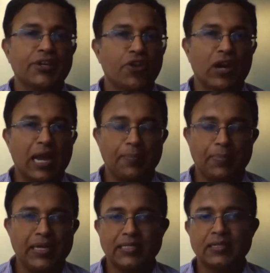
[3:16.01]
your IP
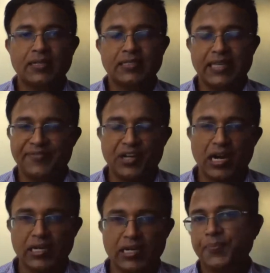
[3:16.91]
is
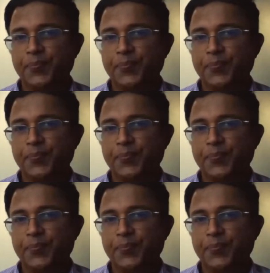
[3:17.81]
safeguarded